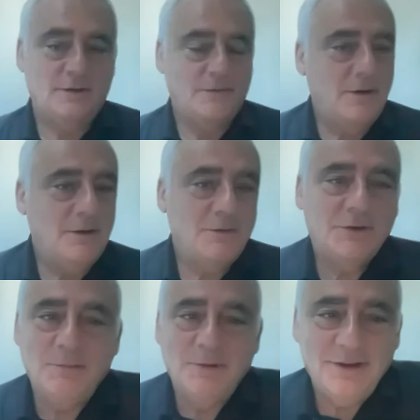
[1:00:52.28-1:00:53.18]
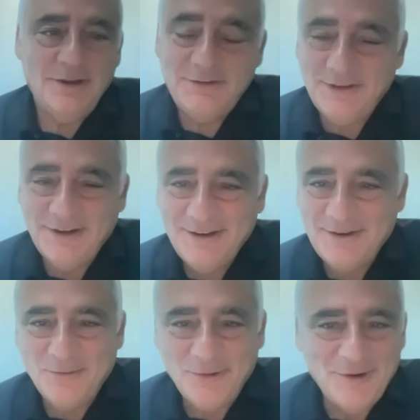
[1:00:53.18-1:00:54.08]
If I just may say
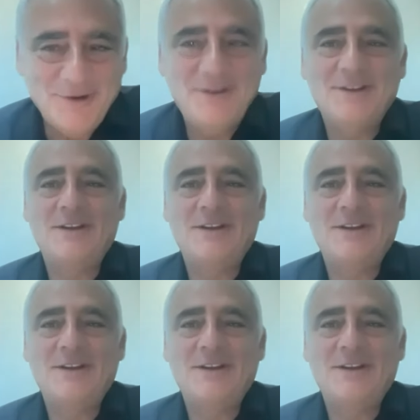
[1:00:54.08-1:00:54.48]
a word,